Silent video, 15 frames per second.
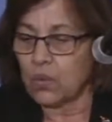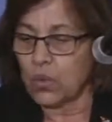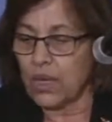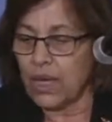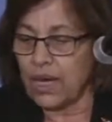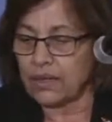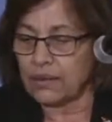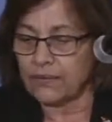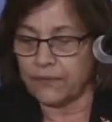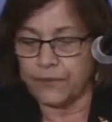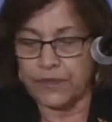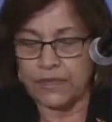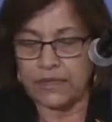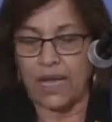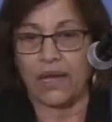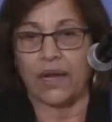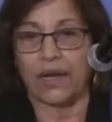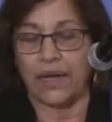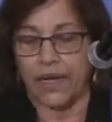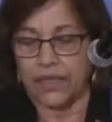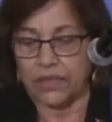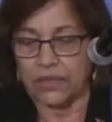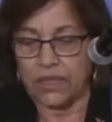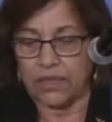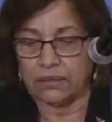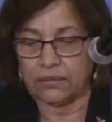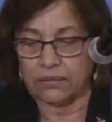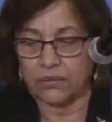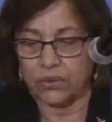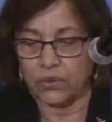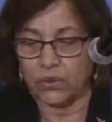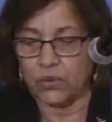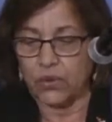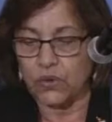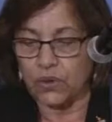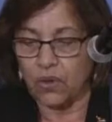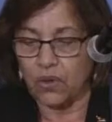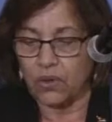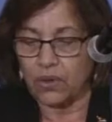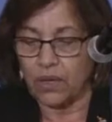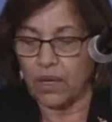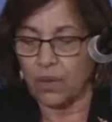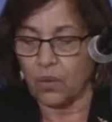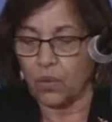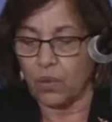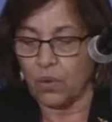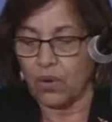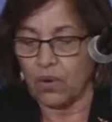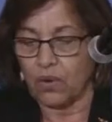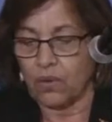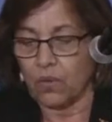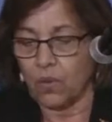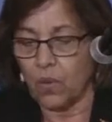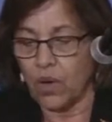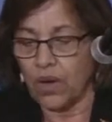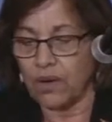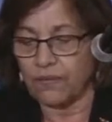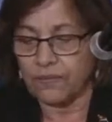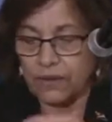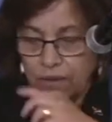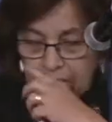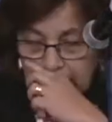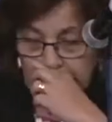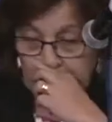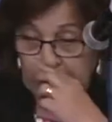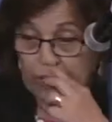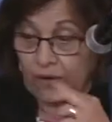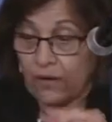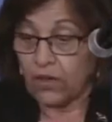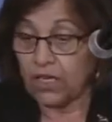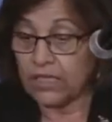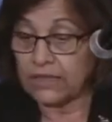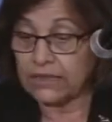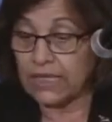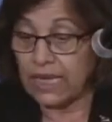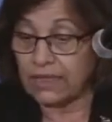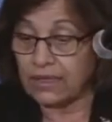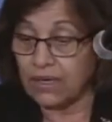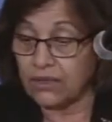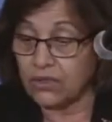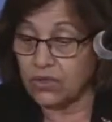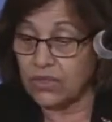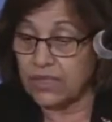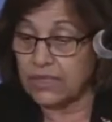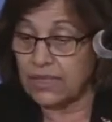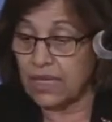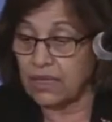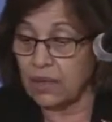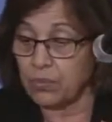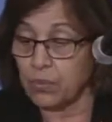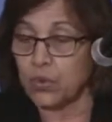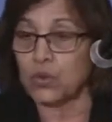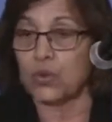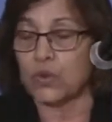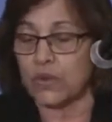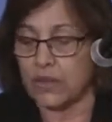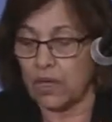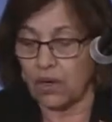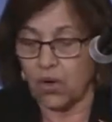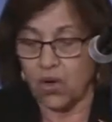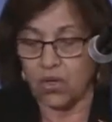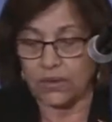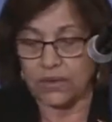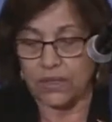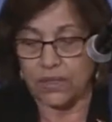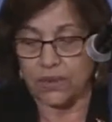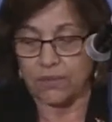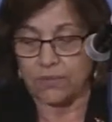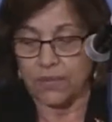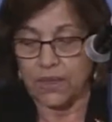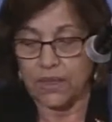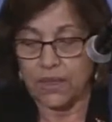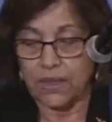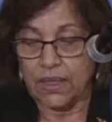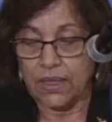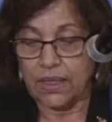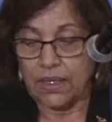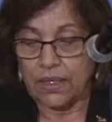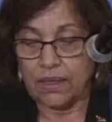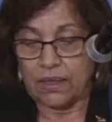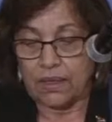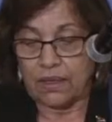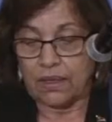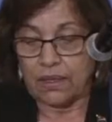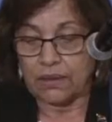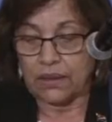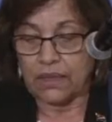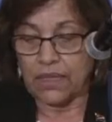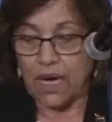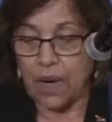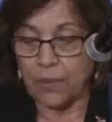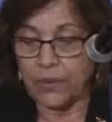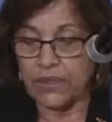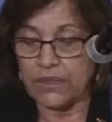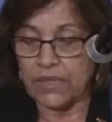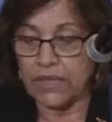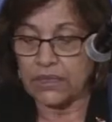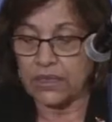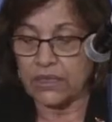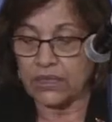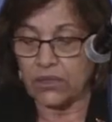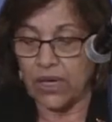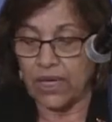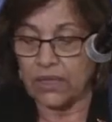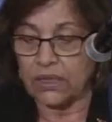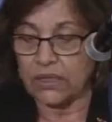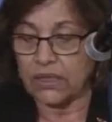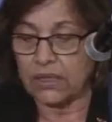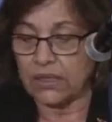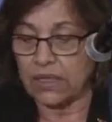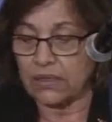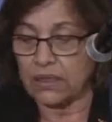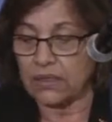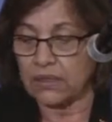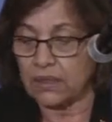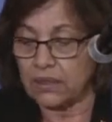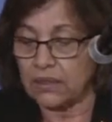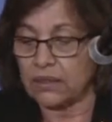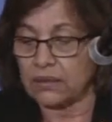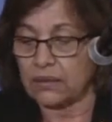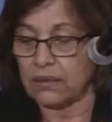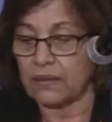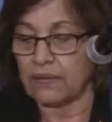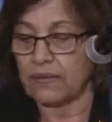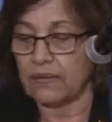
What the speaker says: We are the first island nation to do so, and one of the only 10 countries that have produced a long-term decarbonization strategy such as this.